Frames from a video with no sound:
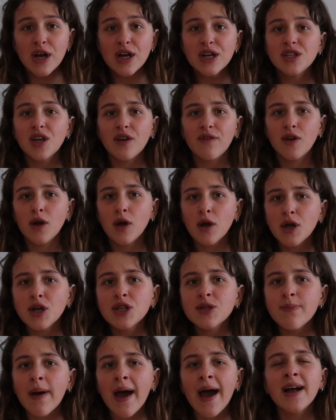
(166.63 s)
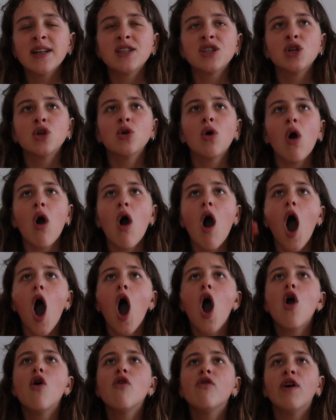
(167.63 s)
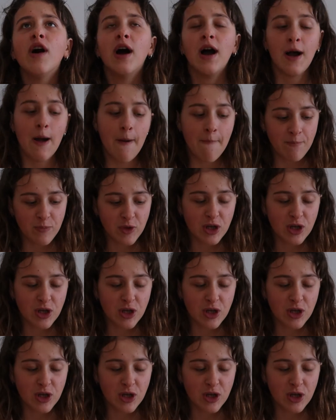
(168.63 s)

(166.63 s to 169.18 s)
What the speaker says: So if you use pads, you are over